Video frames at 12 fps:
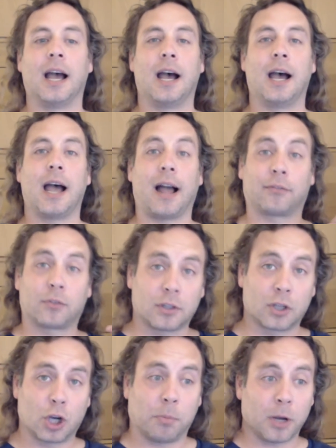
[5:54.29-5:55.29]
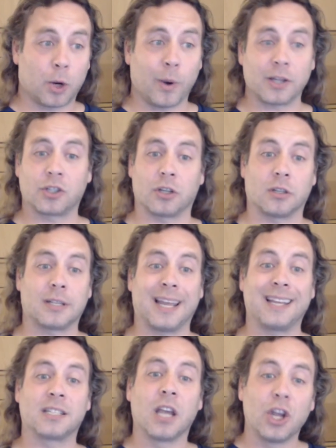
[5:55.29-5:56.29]
Uh, Couple of questions
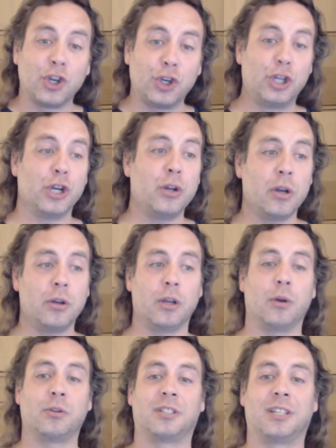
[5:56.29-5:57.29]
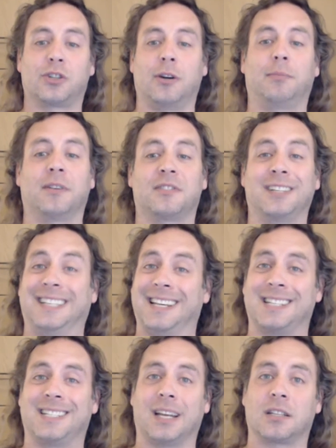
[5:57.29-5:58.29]
is, do you use descriptive
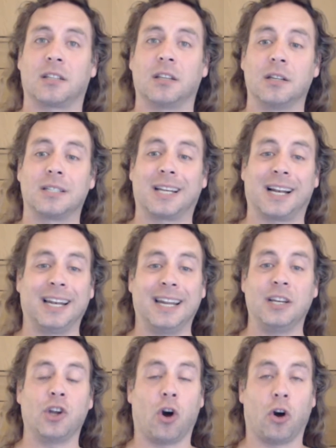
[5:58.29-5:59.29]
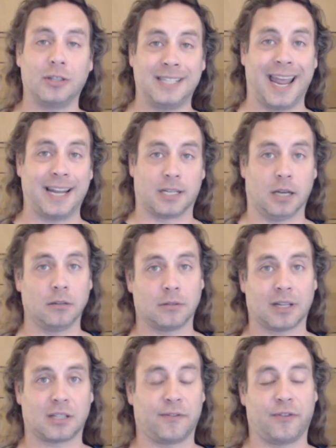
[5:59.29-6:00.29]
statistics to clean your data?
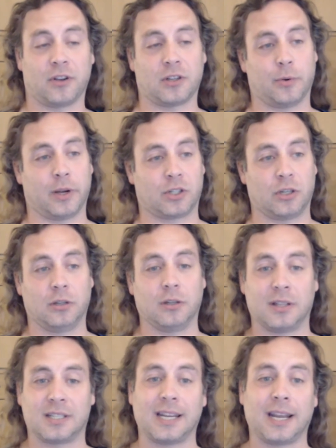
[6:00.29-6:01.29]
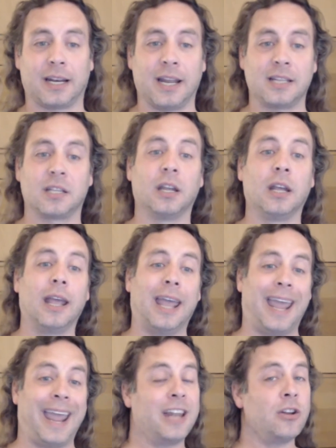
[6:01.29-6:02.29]
That's the first question. And the second is,
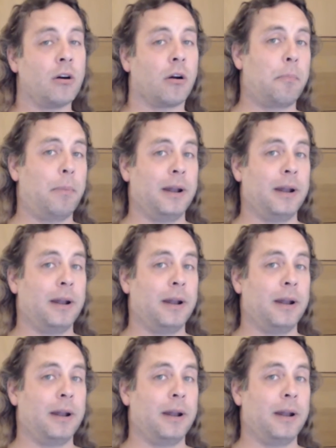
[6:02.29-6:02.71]
in your